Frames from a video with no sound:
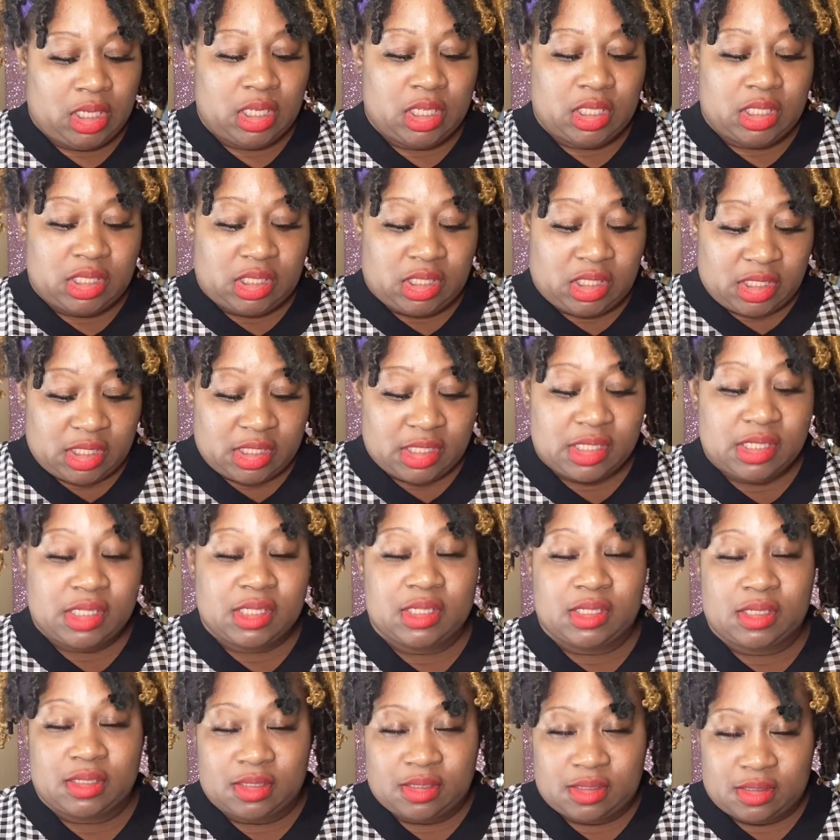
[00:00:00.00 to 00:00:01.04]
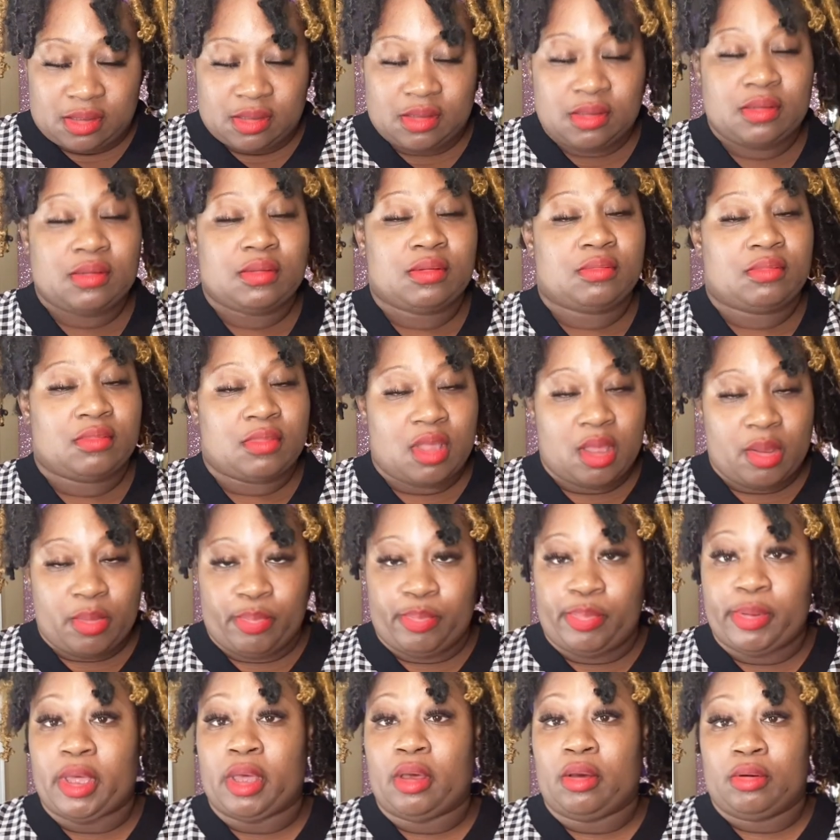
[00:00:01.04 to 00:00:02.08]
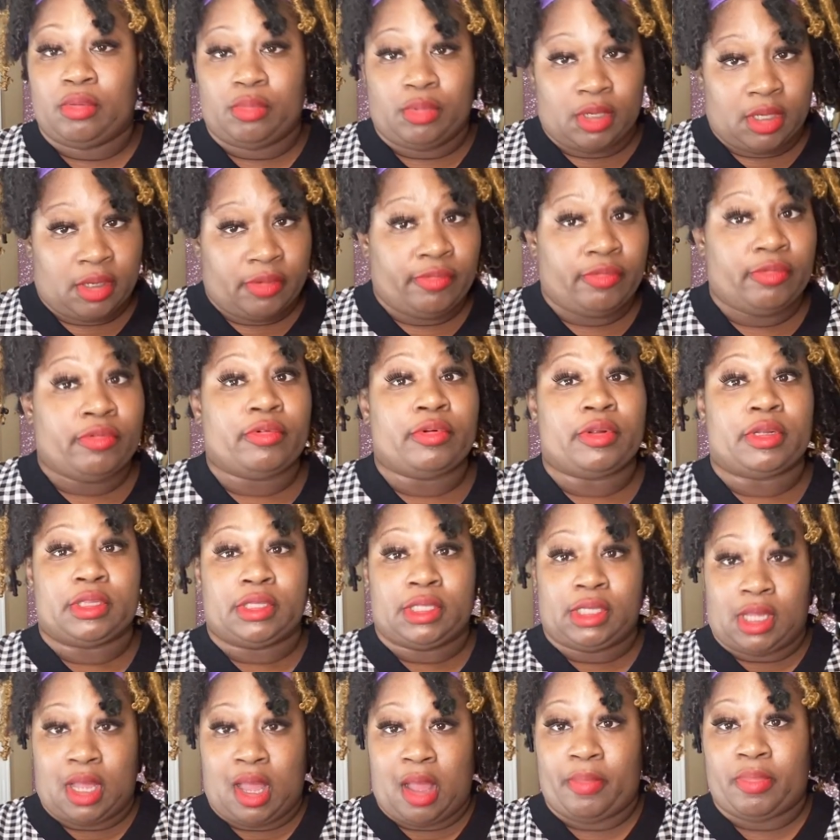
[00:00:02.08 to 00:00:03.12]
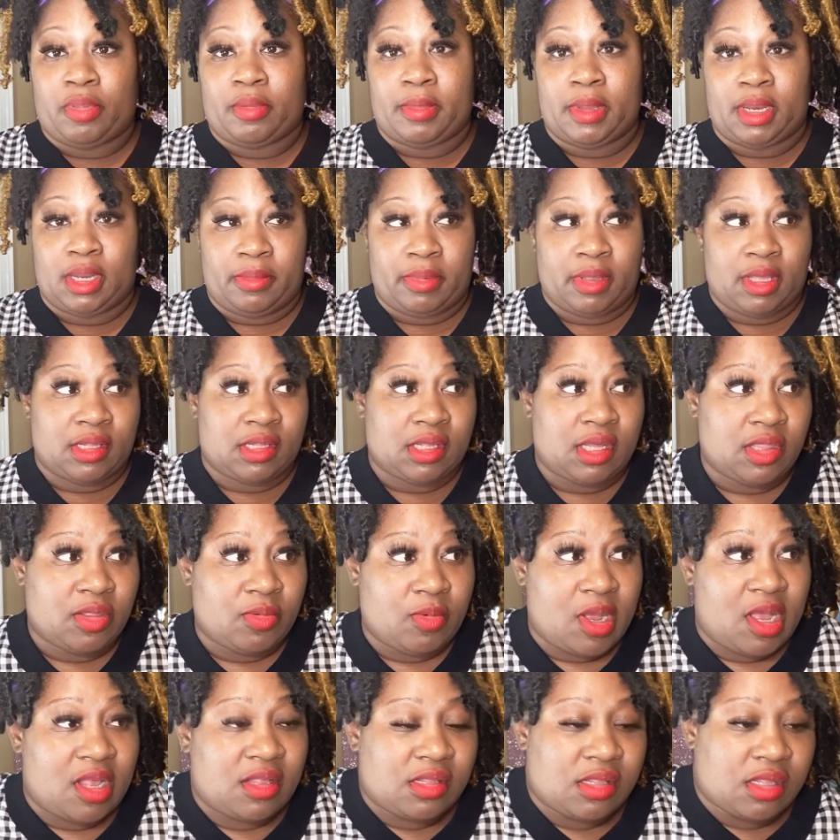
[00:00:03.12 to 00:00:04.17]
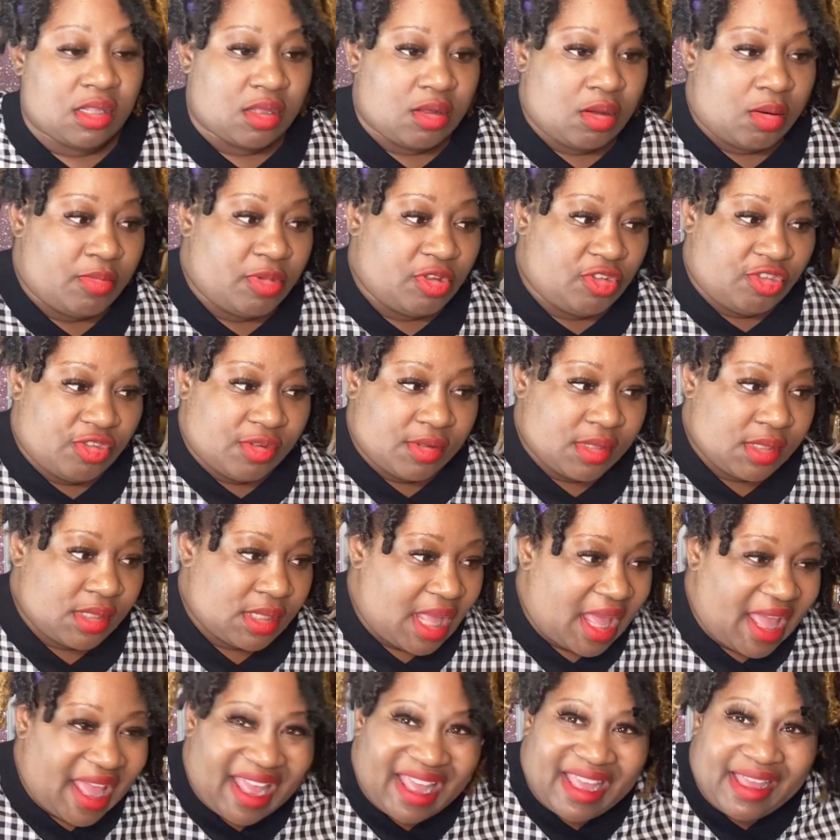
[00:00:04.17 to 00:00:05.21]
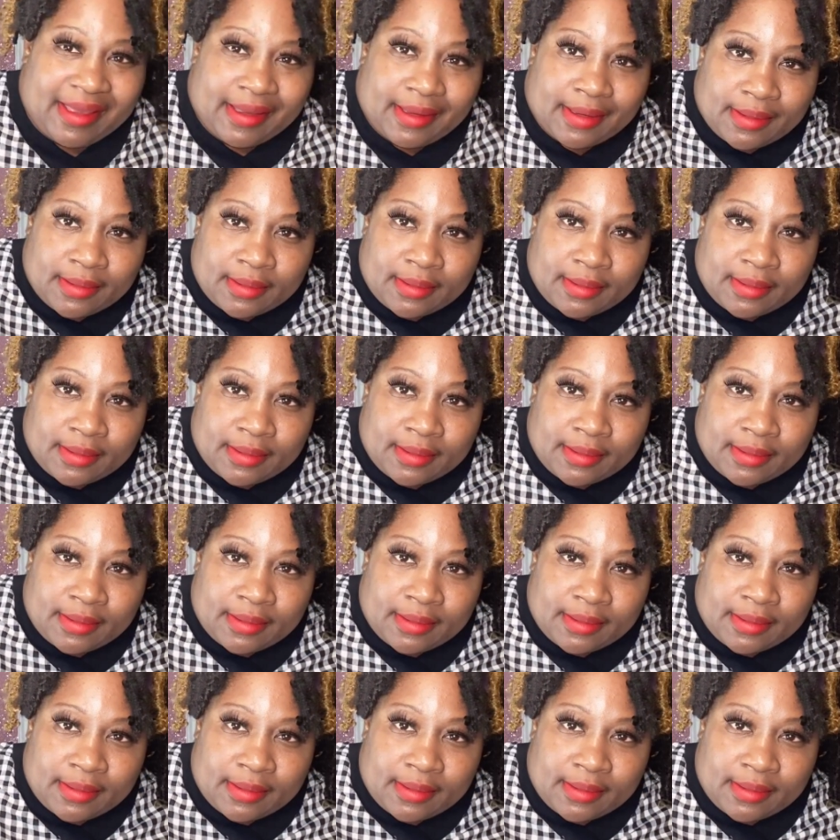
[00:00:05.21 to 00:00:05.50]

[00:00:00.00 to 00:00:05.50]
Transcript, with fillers: This a belt will really complement it, because otherwise it's gonna be just hanging,